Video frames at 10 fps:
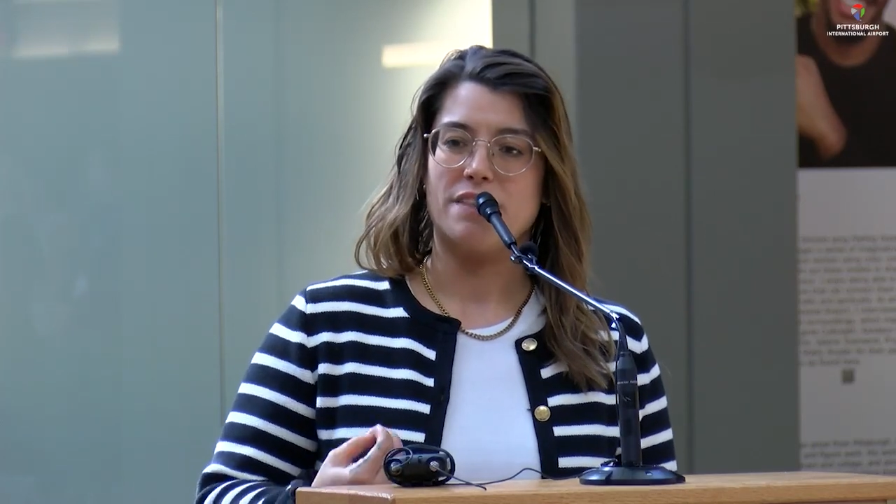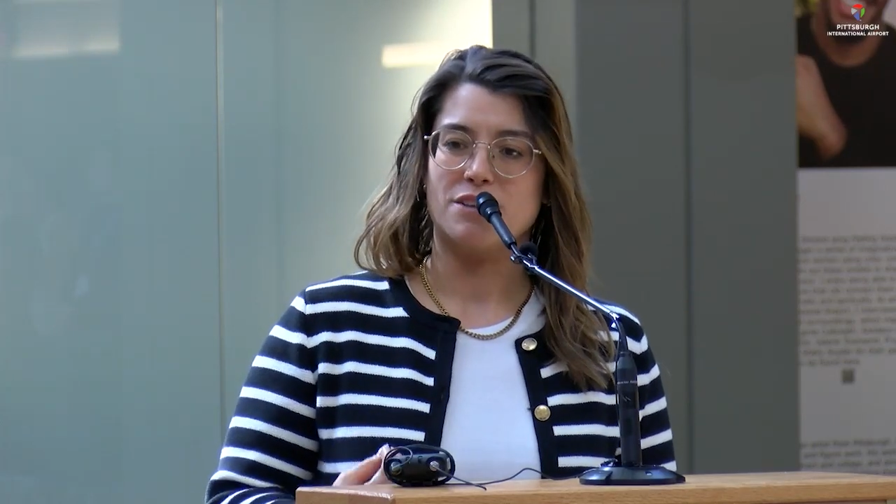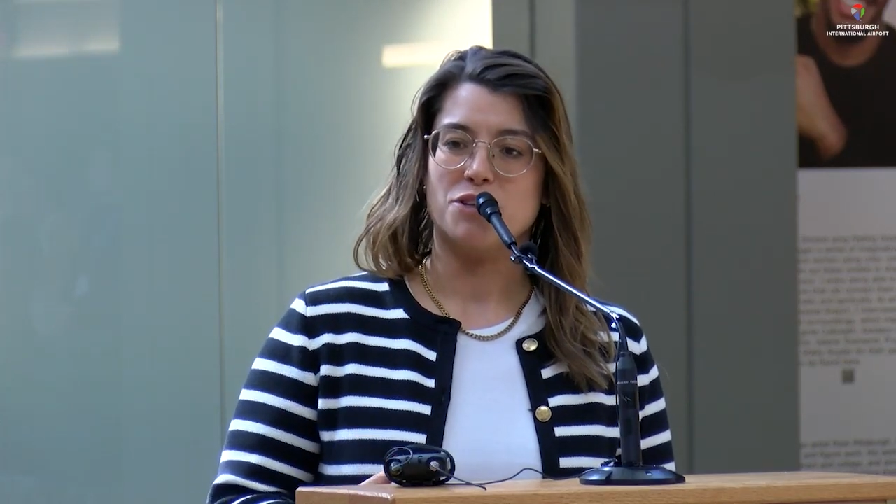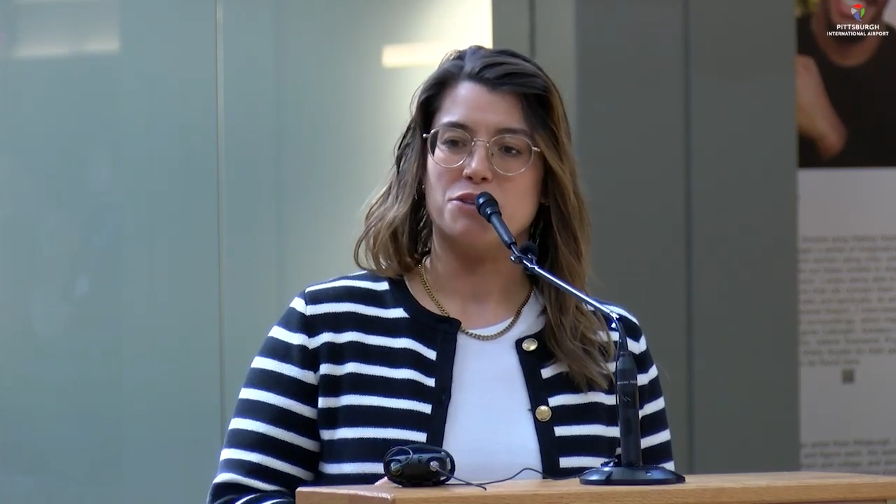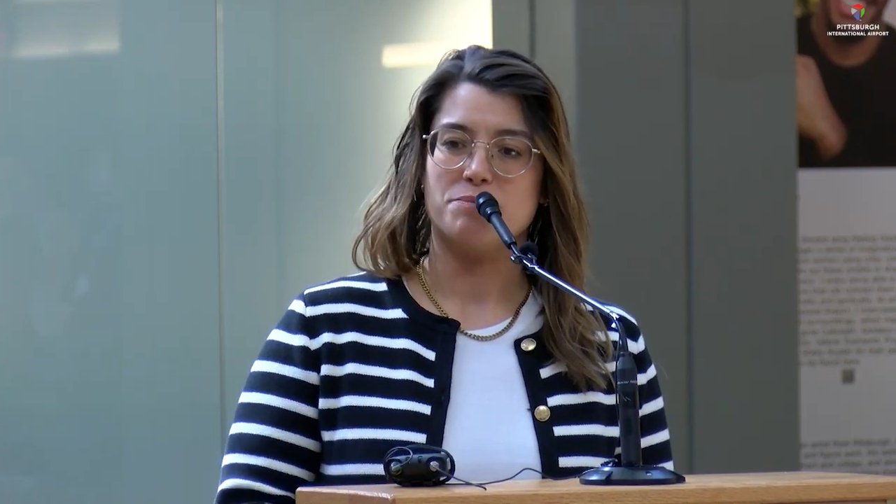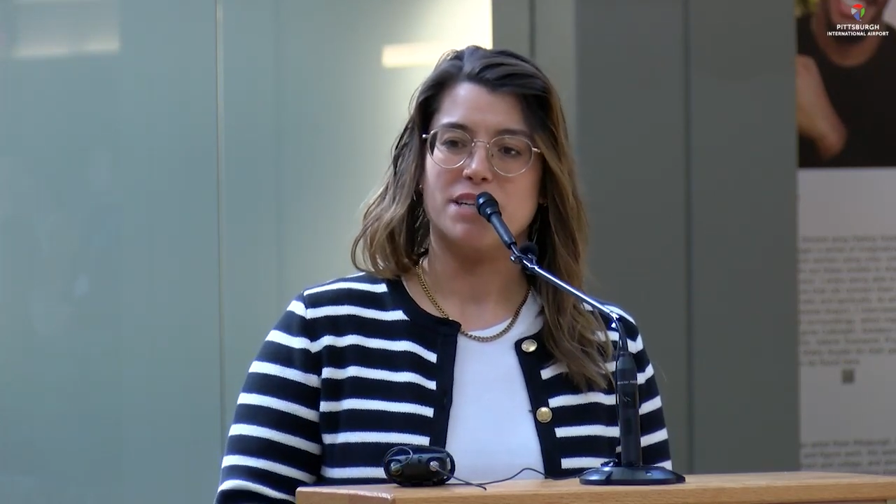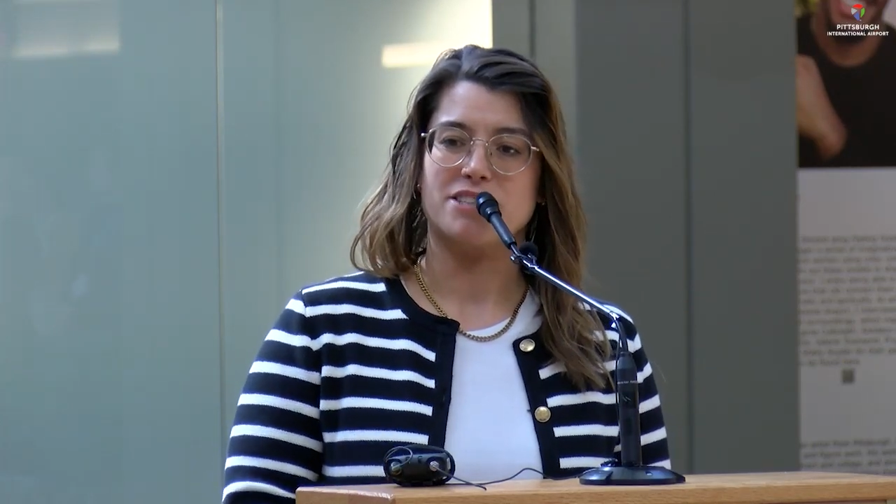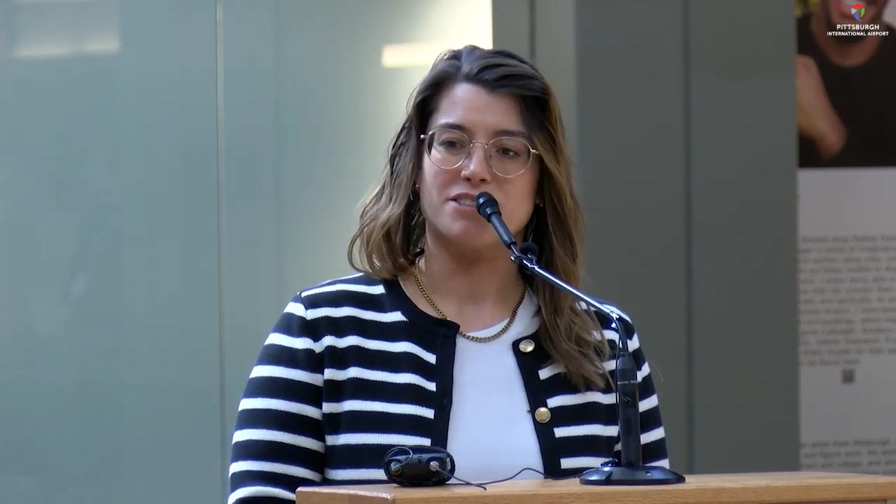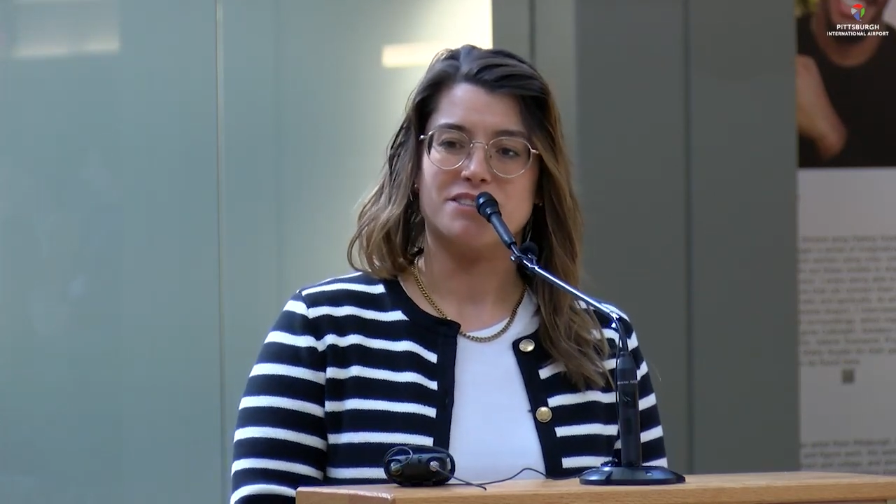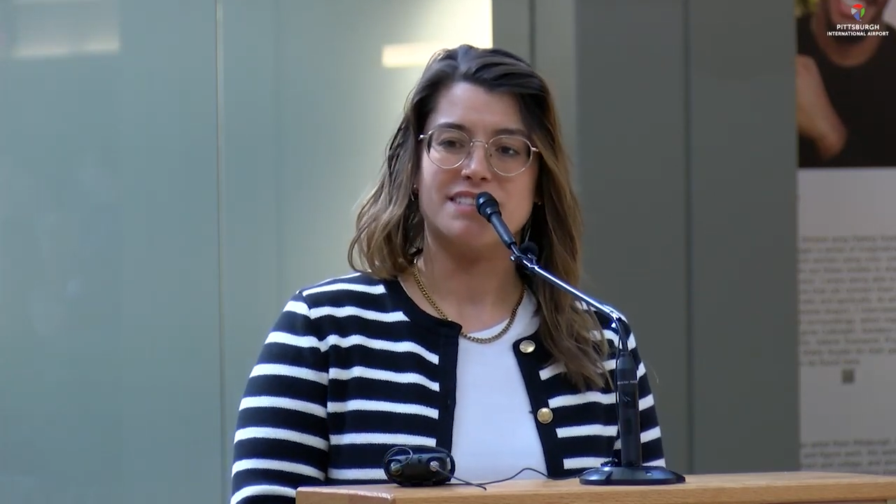that those
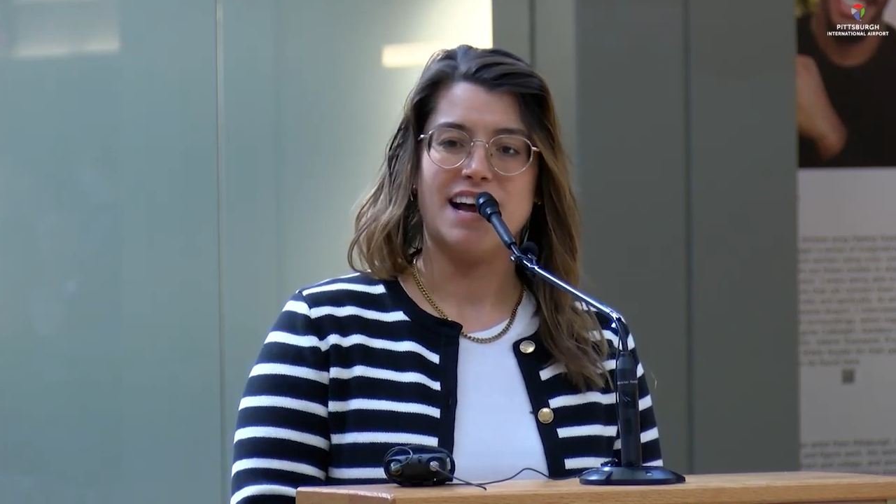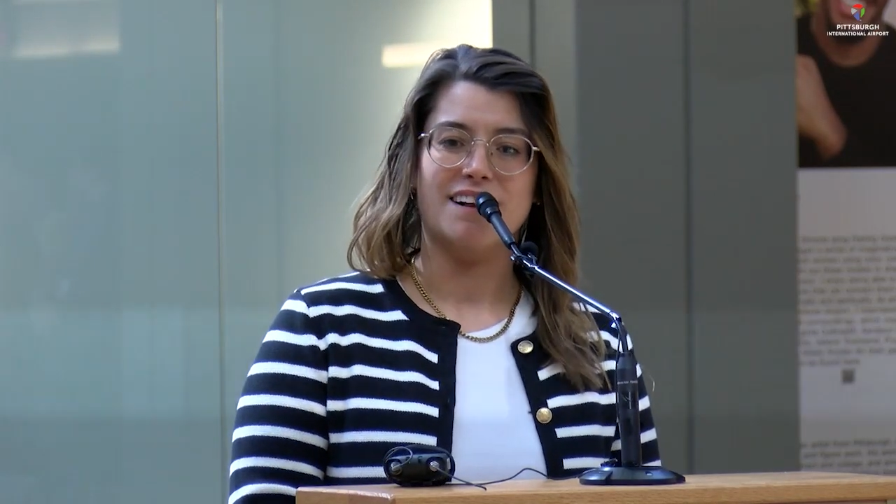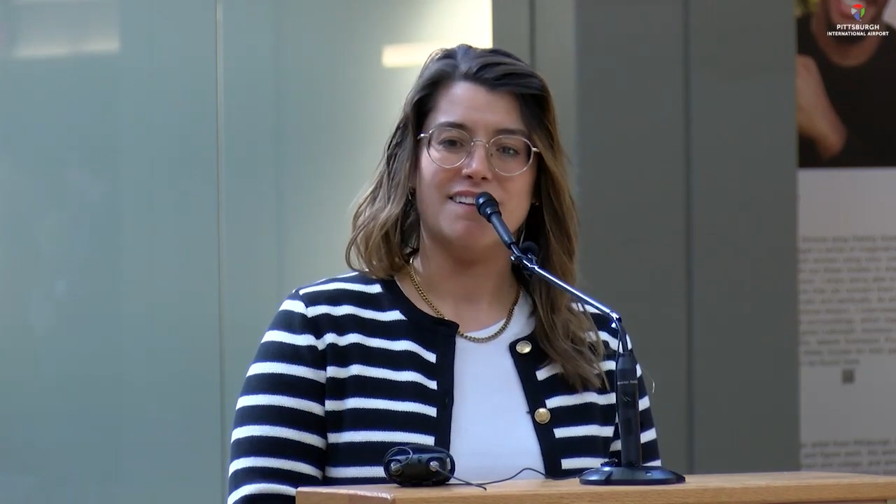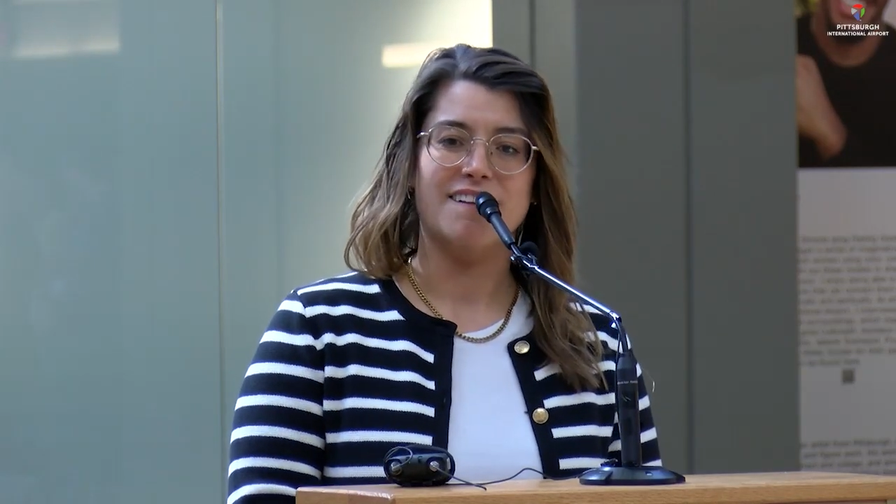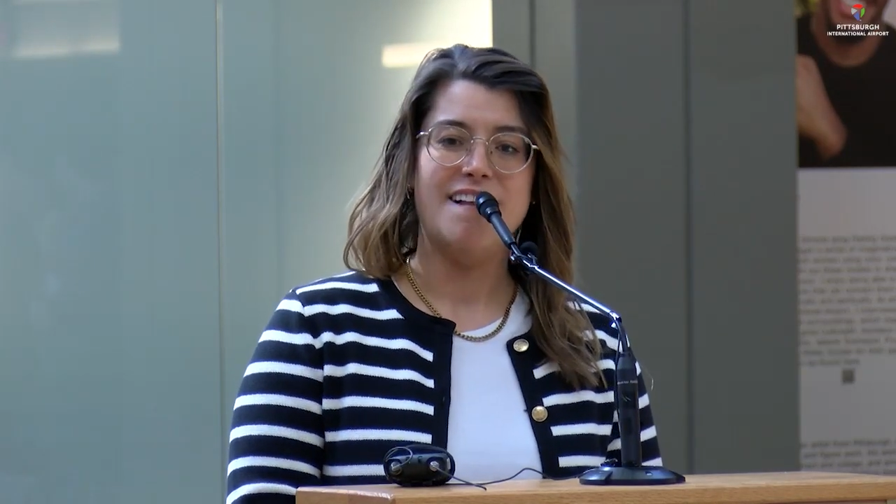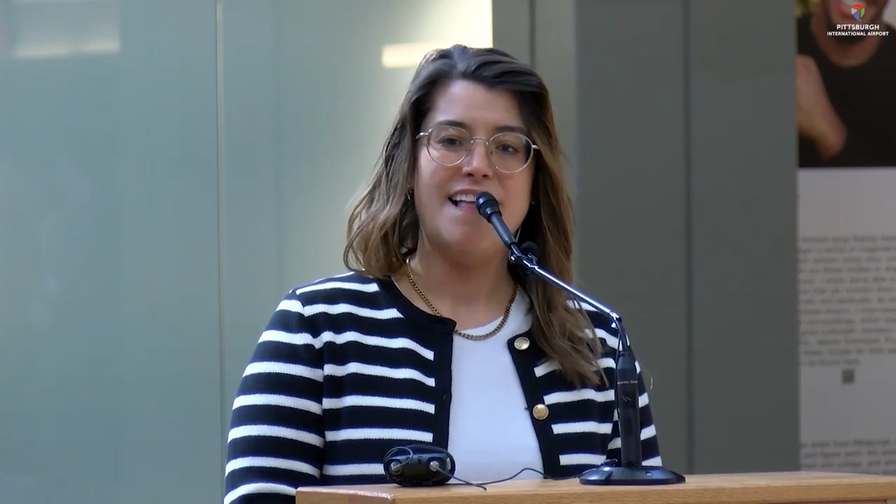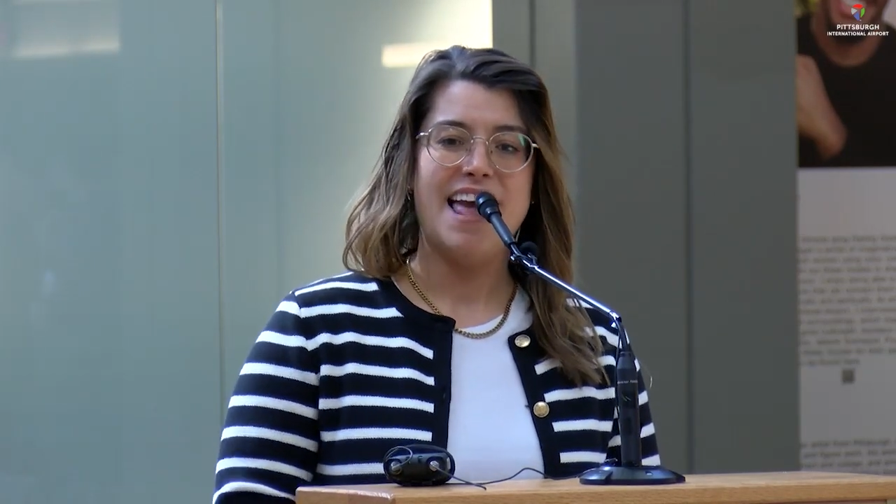pictures tell.